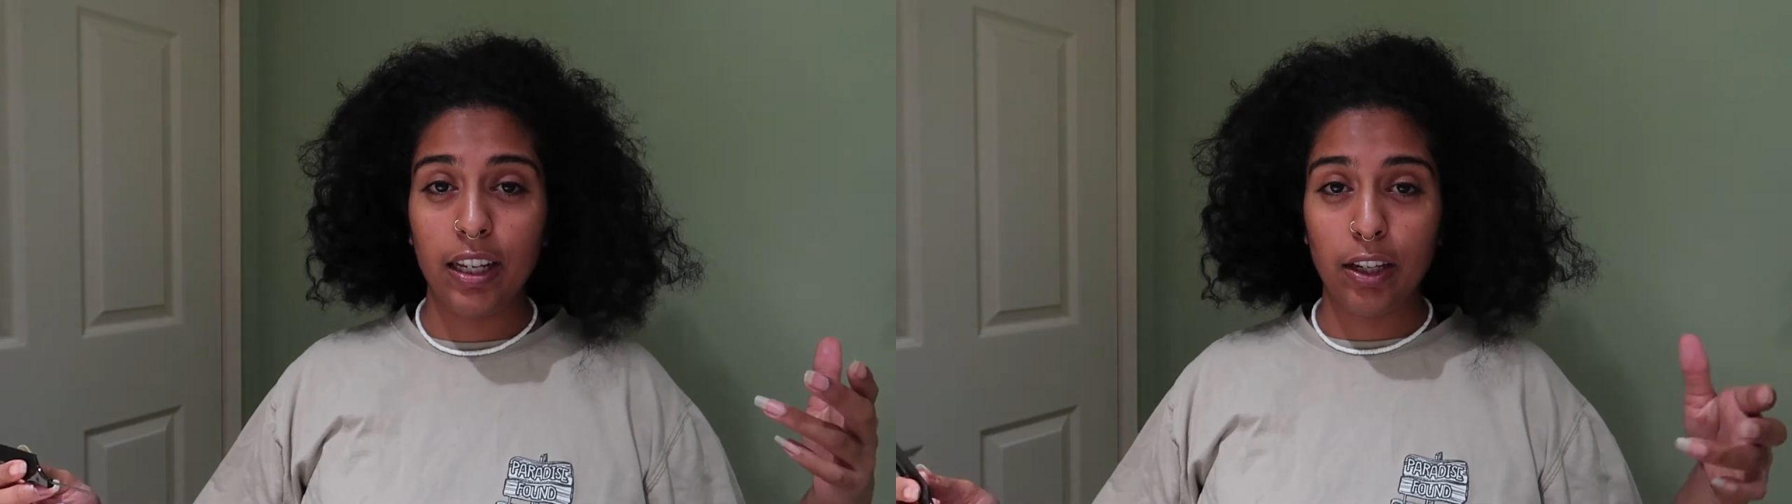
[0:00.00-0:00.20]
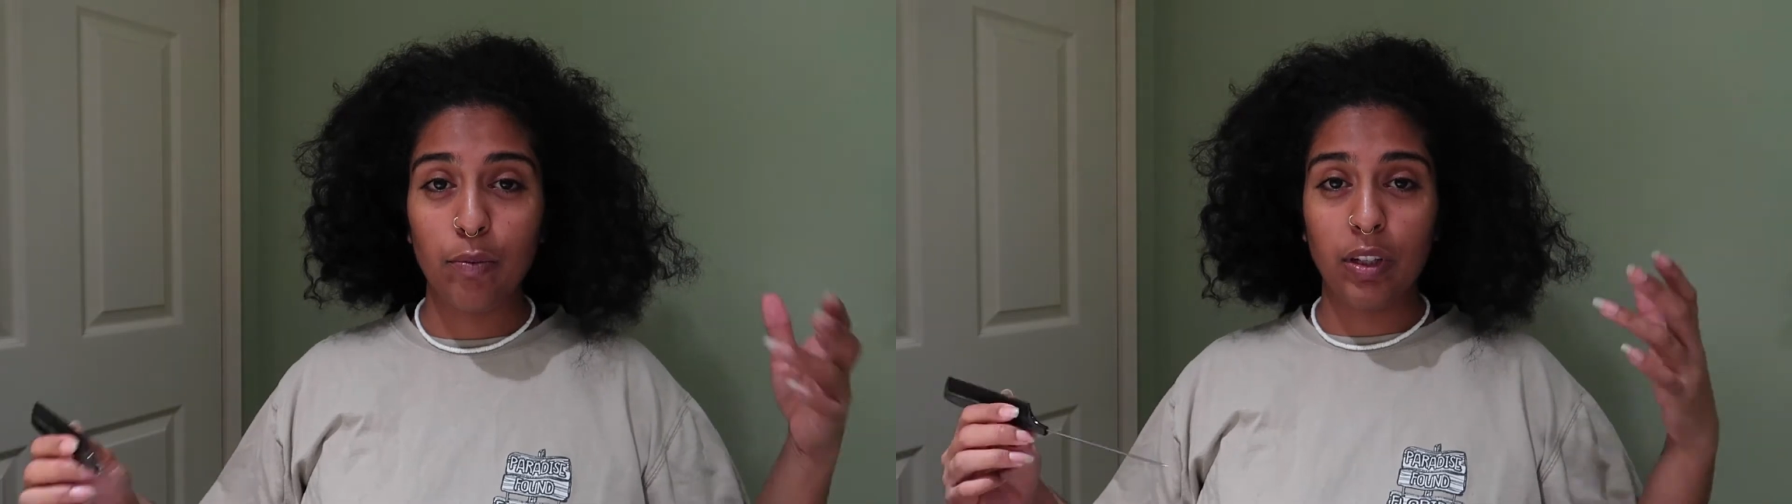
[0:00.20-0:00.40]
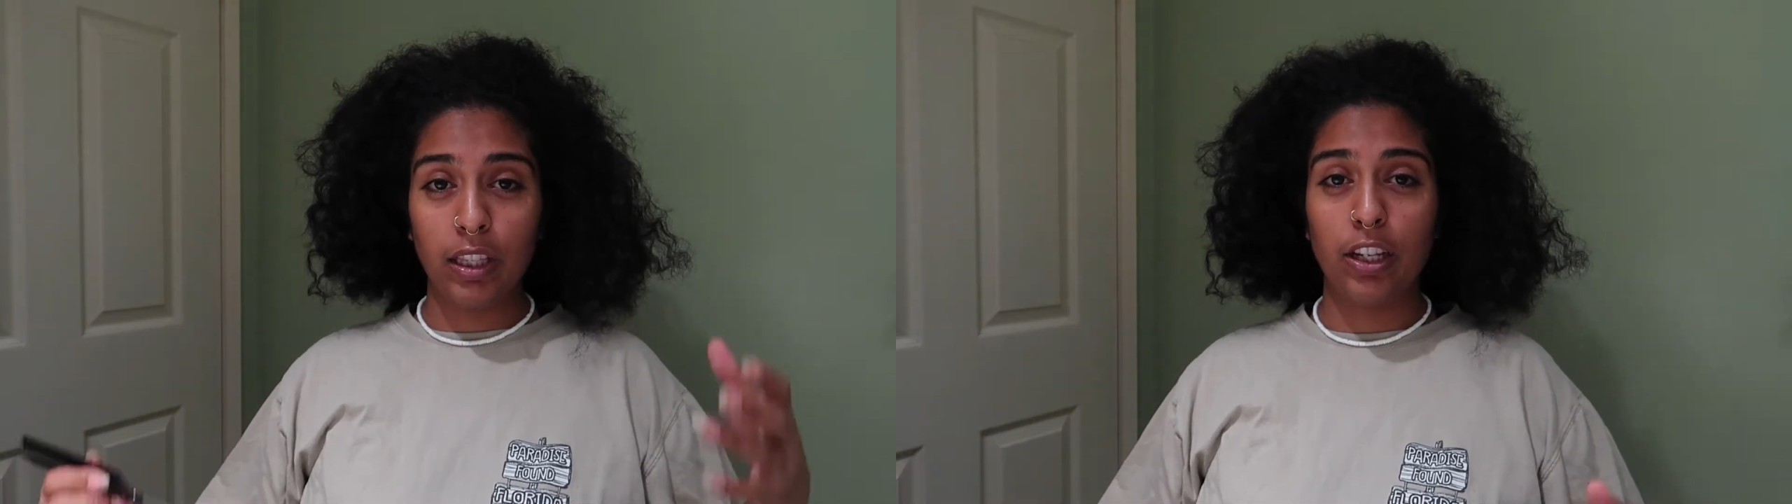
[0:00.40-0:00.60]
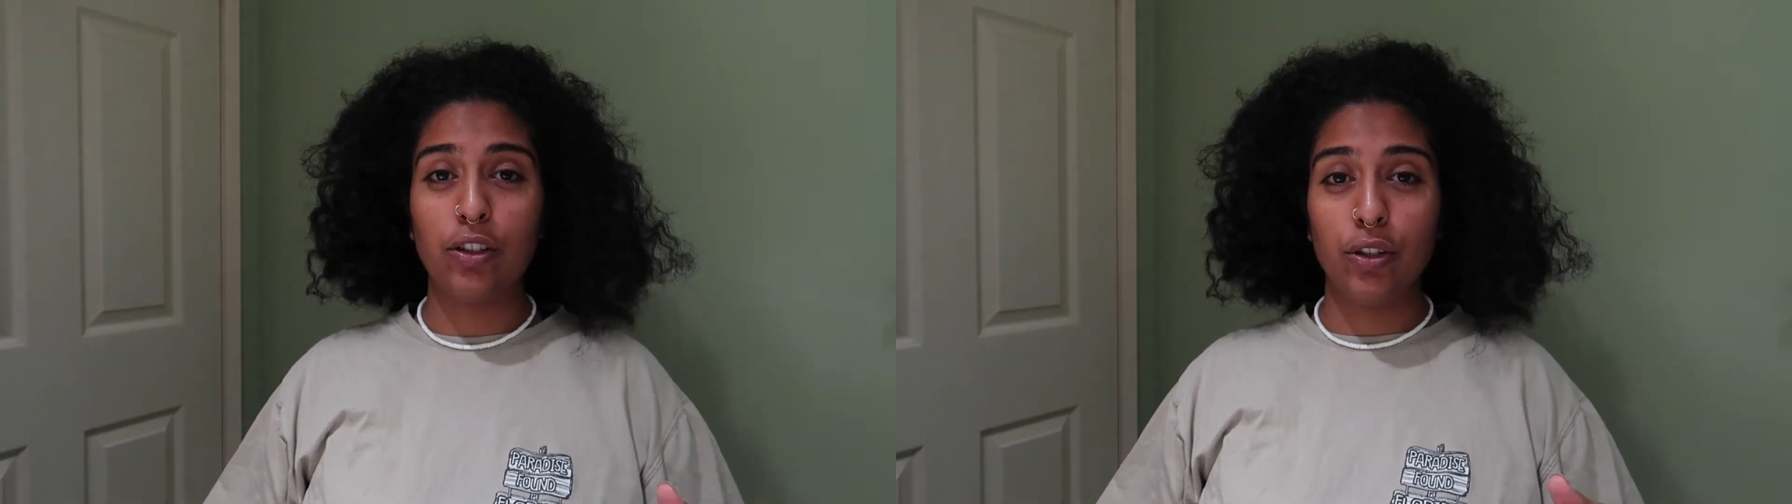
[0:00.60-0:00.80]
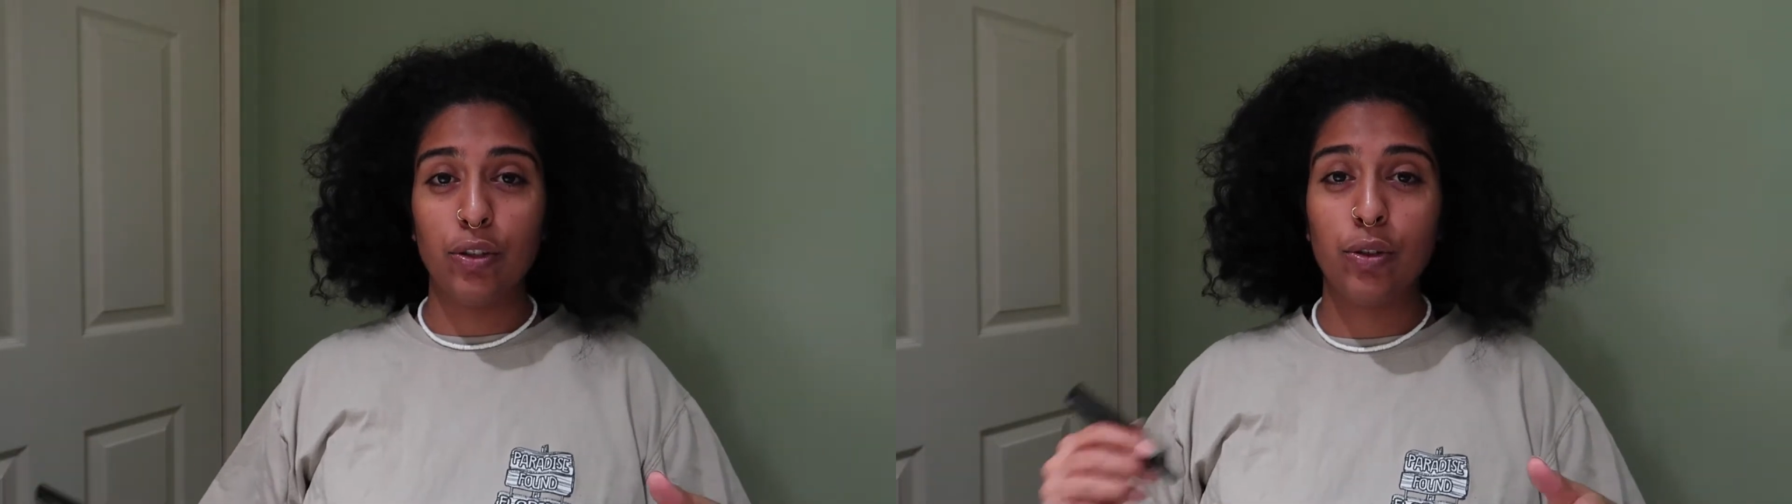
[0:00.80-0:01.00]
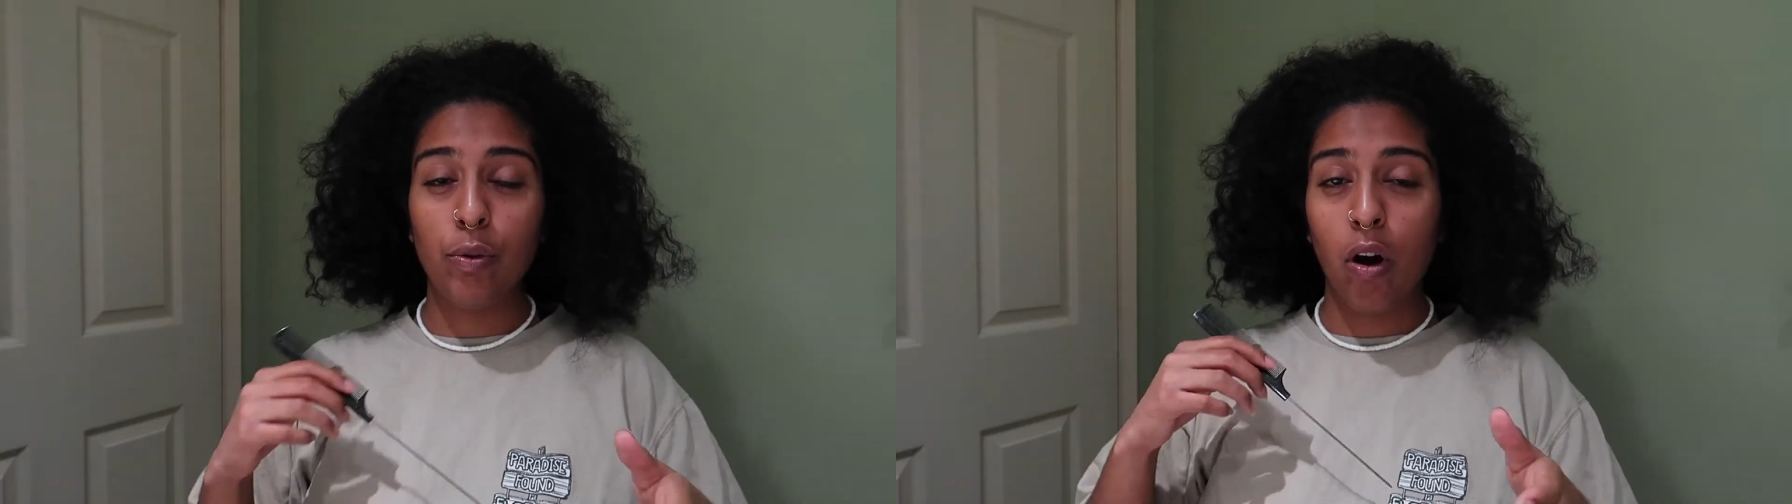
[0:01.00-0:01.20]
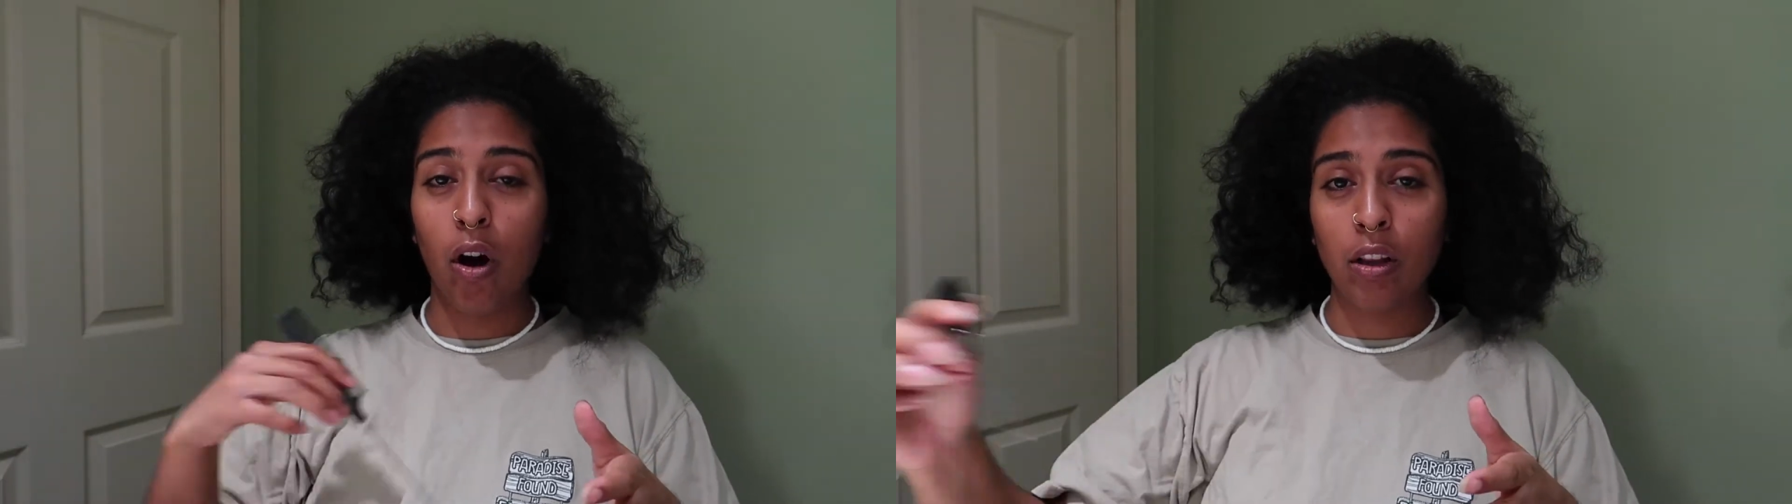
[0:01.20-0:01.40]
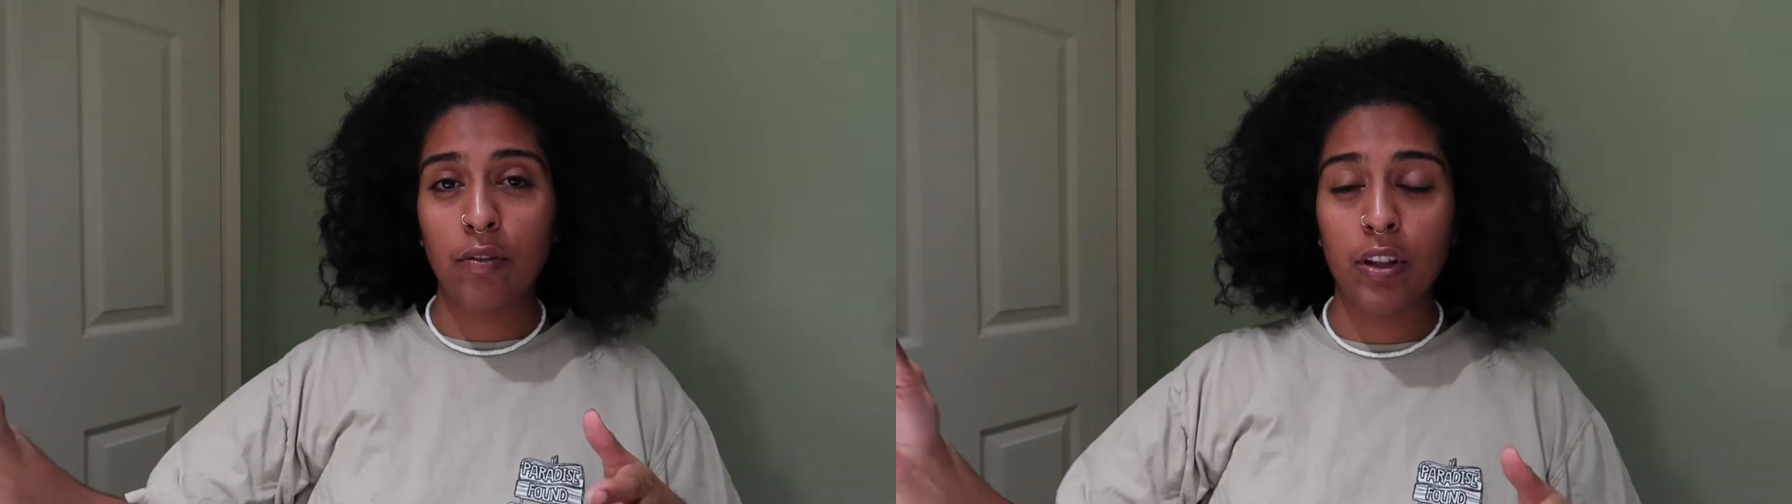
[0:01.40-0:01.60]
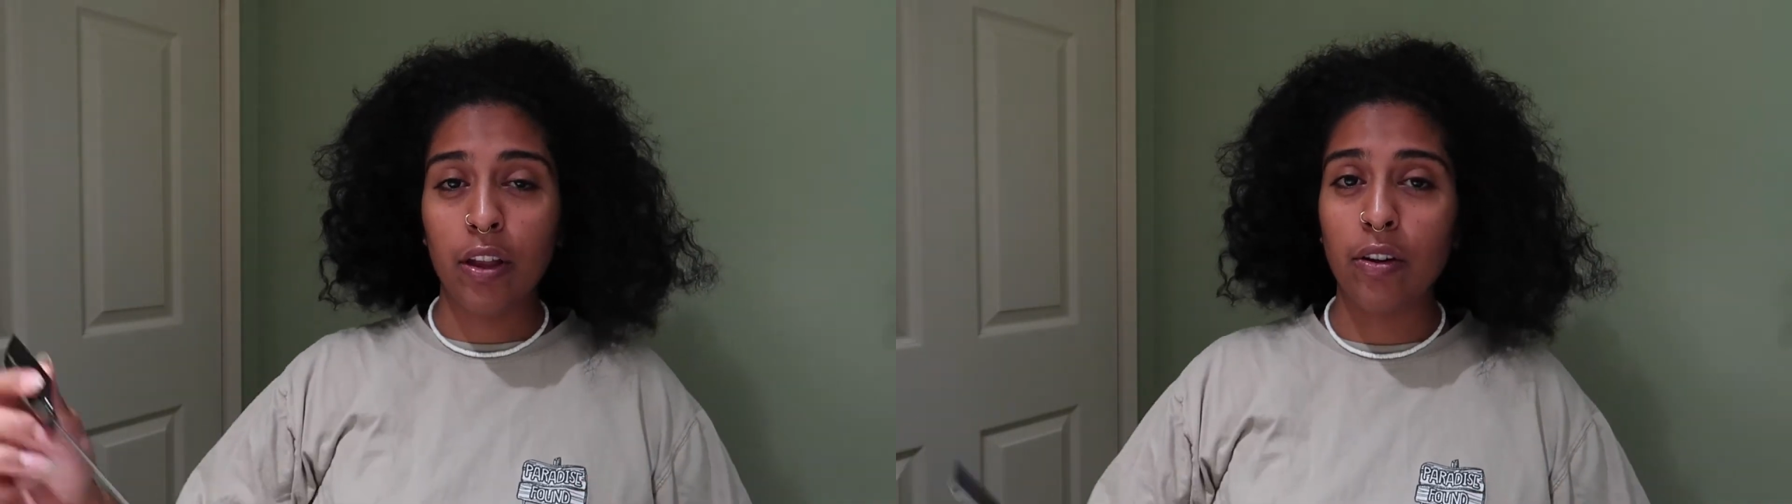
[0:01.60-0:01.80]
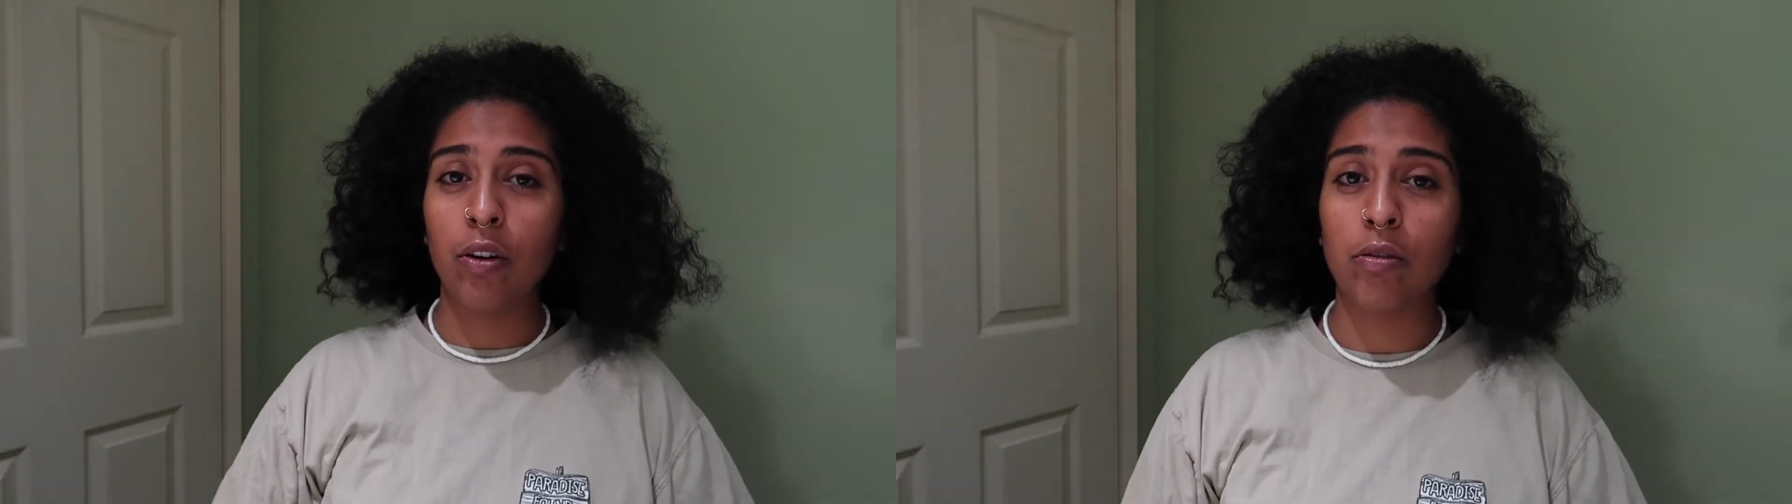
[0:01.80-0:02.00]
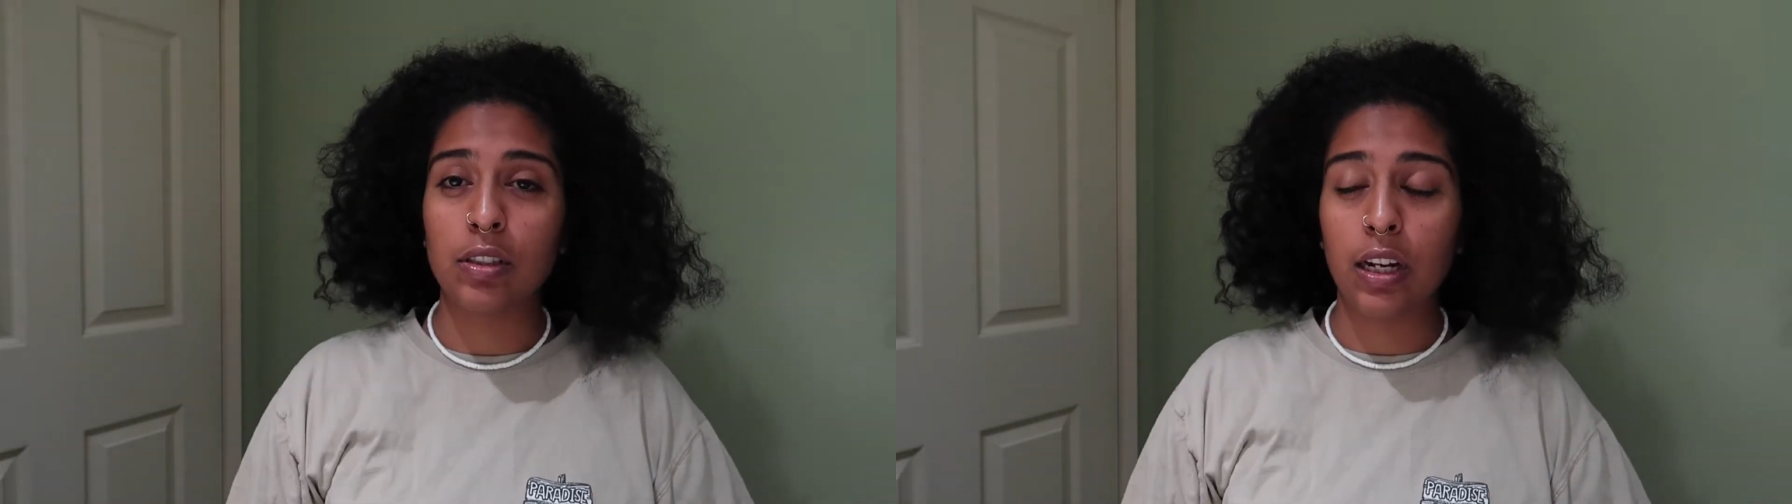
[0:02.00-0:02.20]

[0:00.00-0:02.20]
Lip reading: in relation to all of the other goals